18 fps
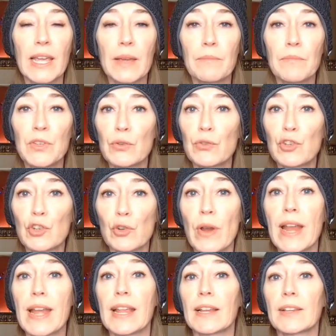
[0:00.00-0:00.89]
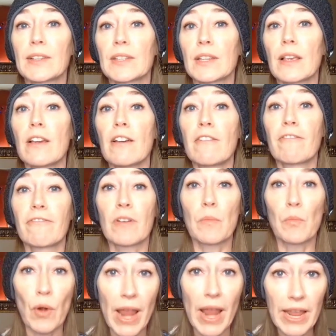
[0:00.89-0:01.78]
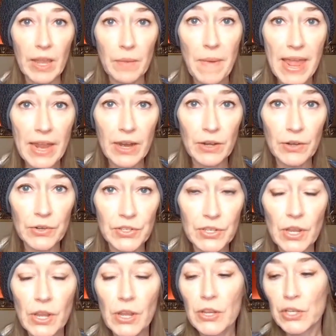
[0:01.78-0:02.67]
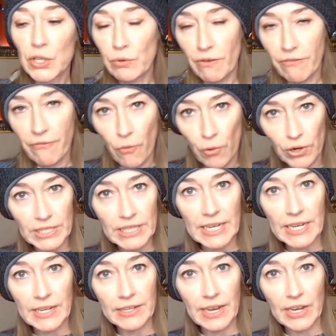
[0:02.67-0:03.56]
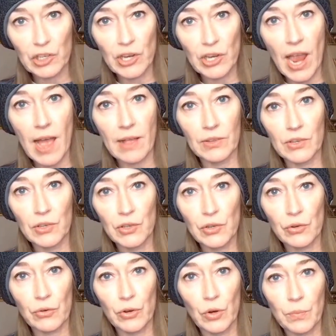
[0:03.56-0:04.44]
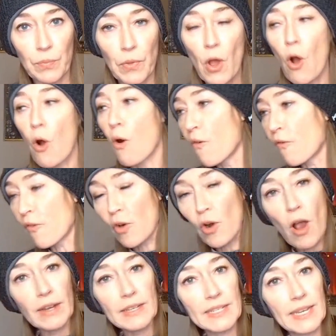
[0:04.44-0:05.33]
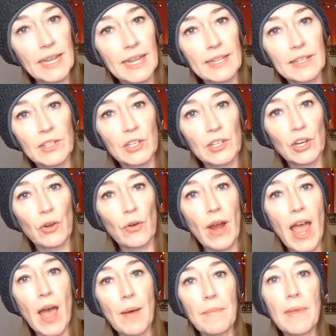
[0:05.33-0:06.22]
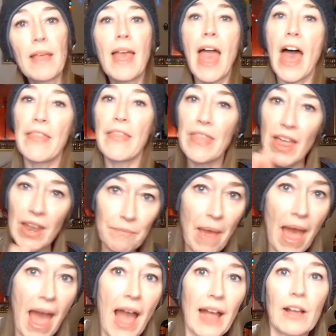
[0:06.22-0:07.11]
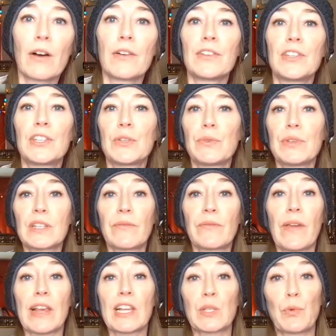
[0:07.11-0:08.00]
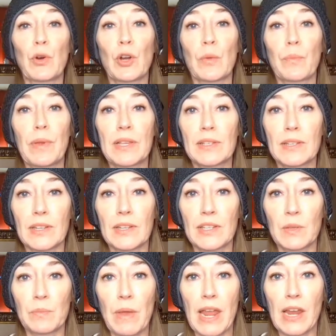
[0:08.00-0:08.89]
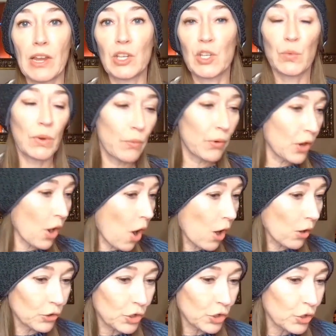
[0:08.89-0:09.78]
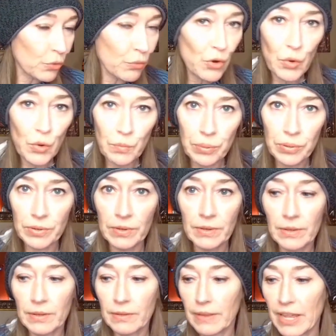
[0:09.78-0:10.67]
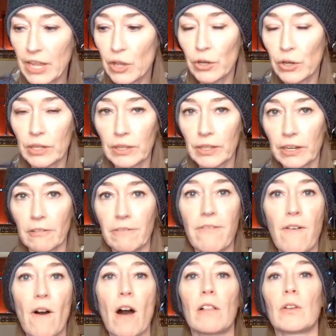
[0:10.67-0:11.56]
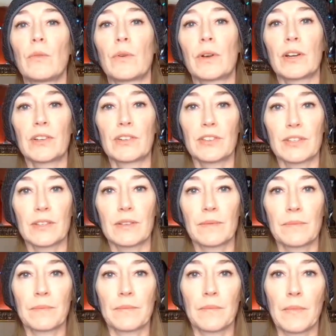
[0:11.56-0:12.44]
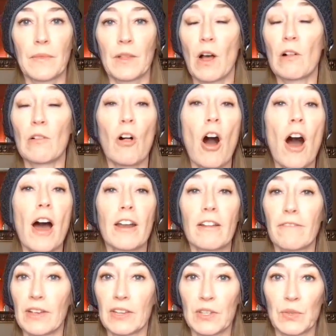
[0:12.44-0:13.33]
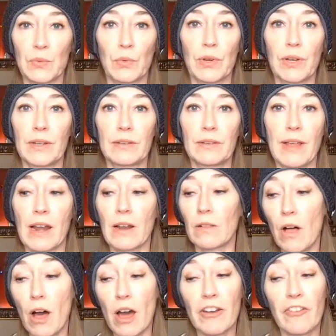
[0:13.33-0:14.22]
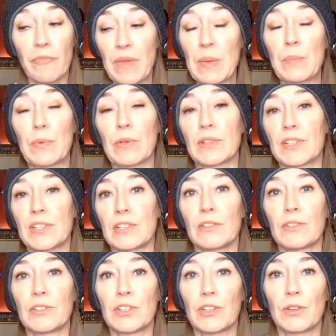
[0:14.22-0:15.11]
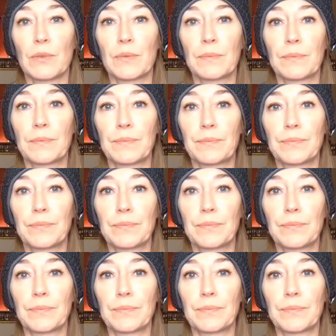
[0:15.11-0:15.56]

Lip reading: him do trainings from rank makers to a 14-day challenge group over onto Instagram and then back onto his Facebook business page. We would all troop like good little followers. A lot of us would, and a lot of people still do.